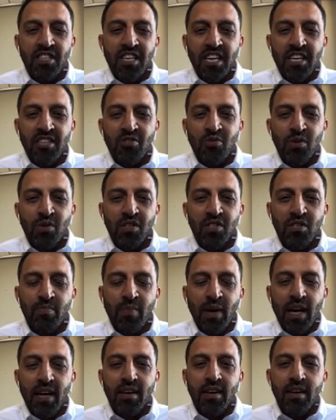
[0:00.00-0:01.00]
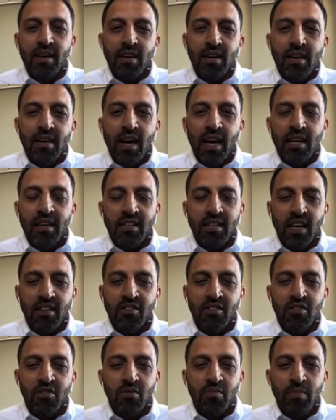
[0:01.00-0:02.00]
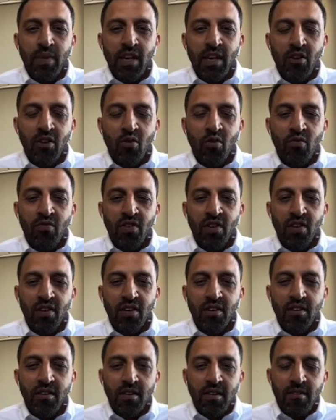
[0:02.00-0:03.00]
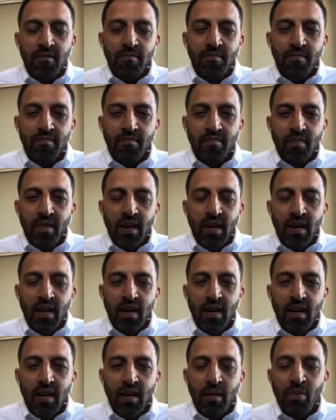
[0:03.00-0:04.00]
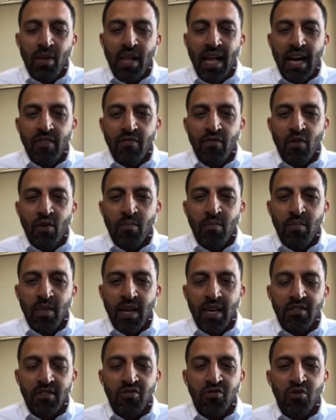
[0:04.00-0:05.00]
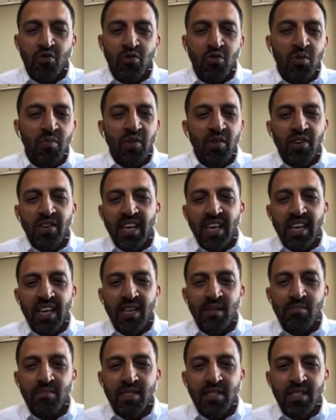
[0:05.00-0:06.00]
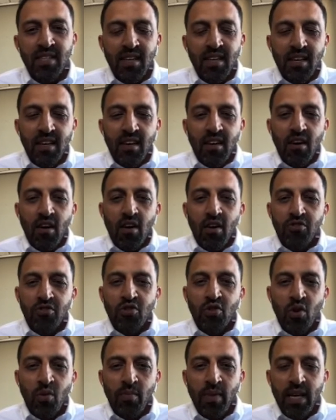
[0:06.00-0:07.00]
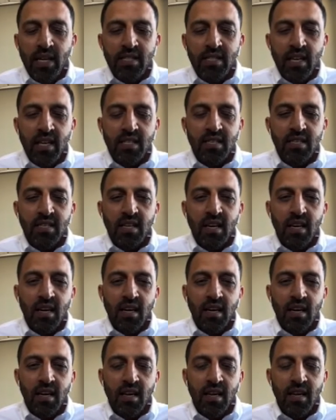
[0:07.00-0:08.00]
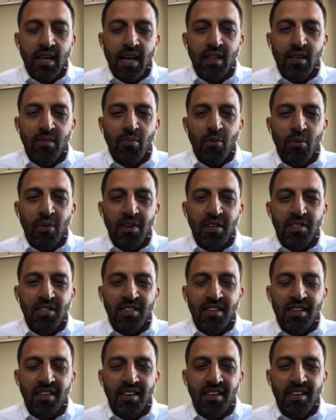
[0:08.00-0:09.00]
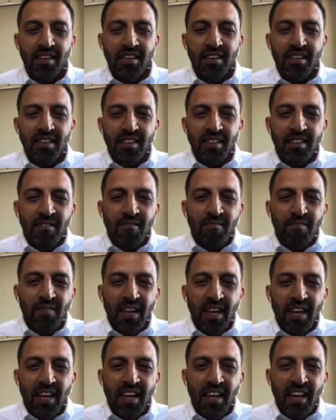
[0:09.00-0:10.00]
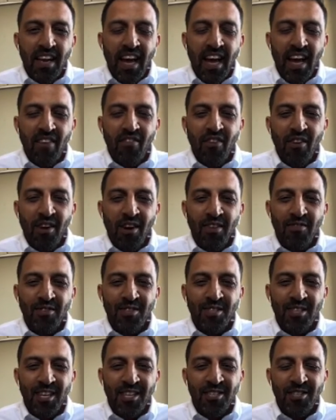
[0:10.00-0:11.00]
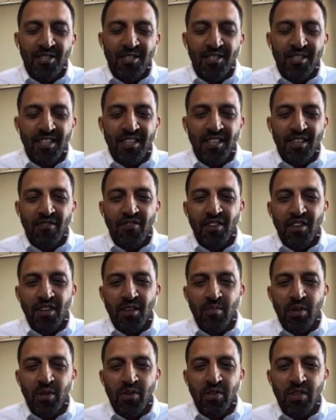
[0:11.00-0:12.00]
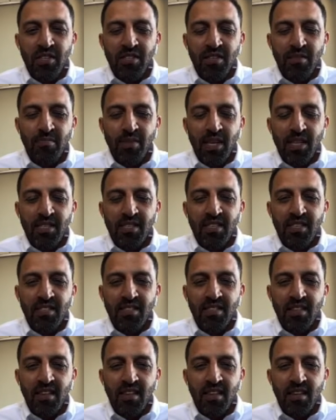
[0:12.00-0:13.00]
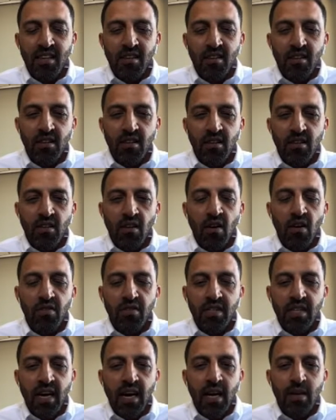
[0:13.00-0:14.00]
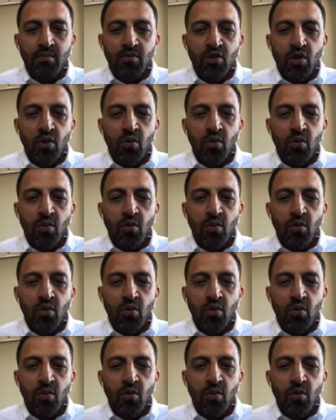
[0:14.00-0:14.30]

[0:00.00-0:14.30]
our schedules. But I can tell you, being over a platform like Zoom or Teams also makes us, can teleport us and have conversations in different communities and places all the time.